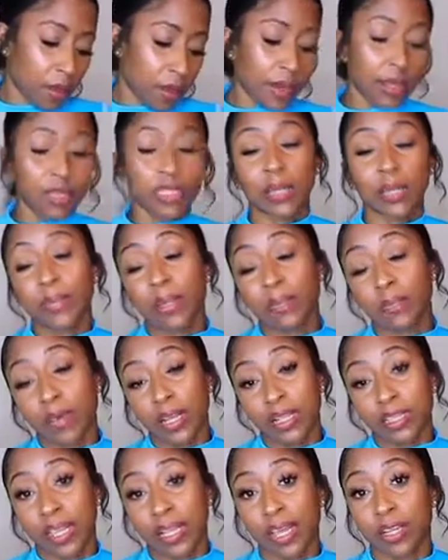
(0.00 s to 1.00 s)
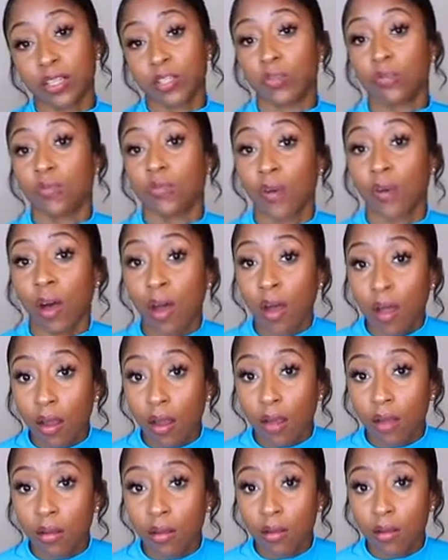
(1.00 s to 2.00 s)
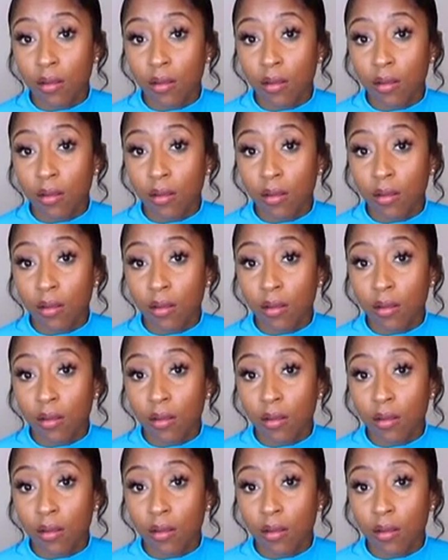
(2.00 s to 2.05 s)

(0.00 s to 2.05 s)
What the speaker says: Now, some people can take it too far,